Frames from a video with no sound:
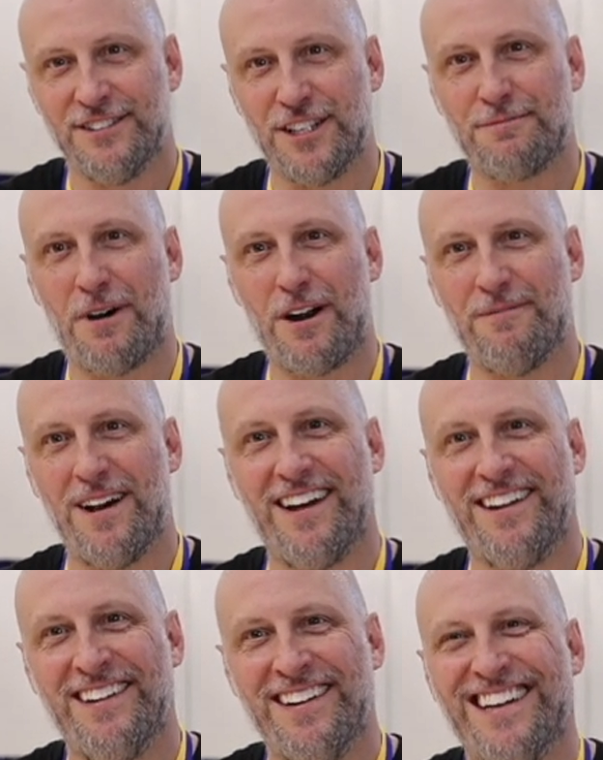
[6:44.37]
just part of
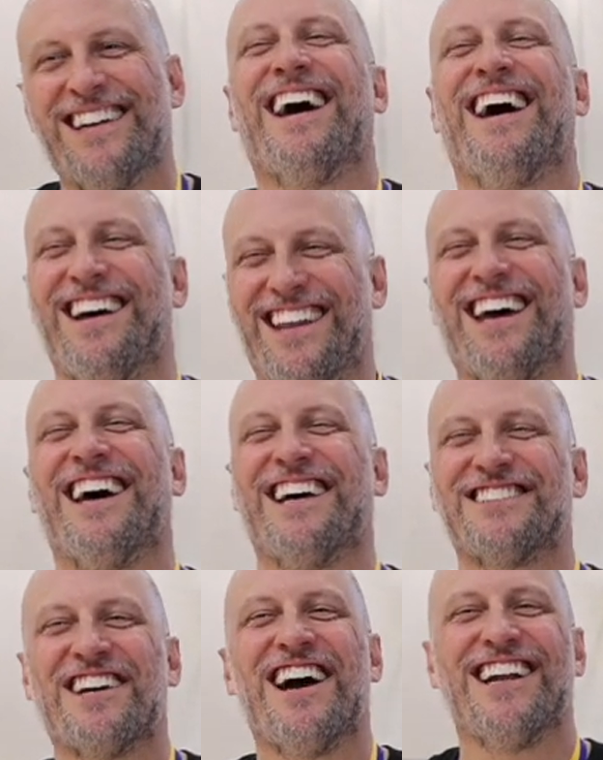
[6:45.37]
mine. Yeah,
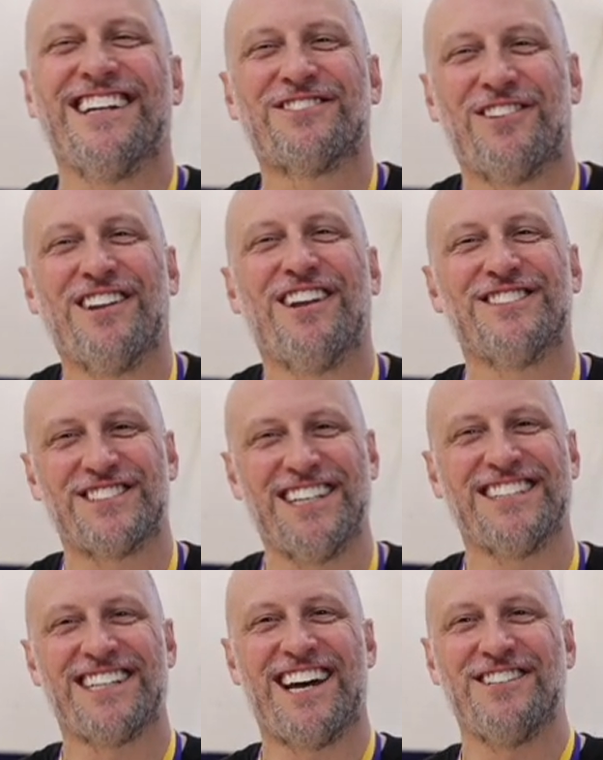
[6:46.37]
that's right. It's one of those
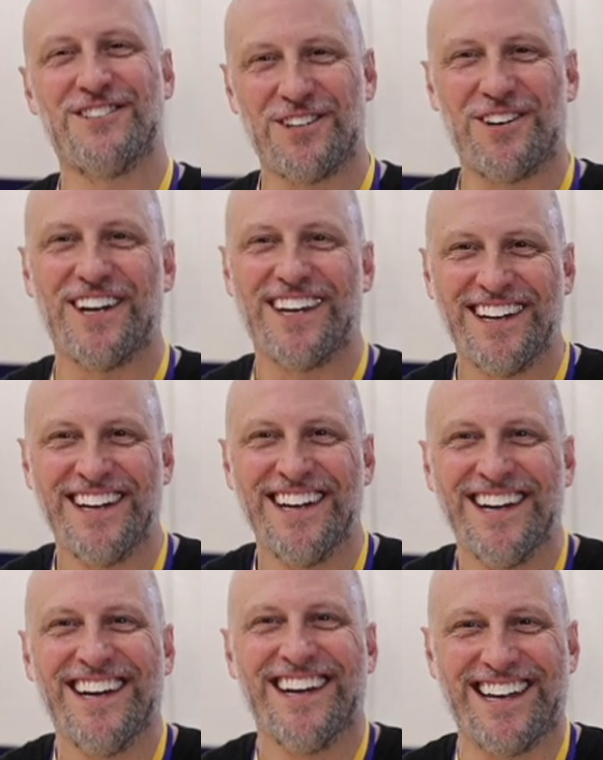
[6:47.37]
things I enjoy.
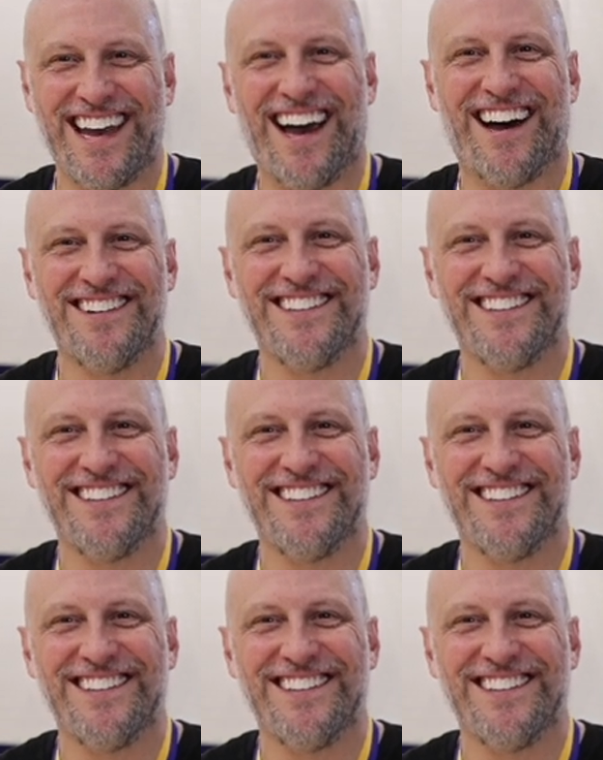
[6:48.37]
Yeah.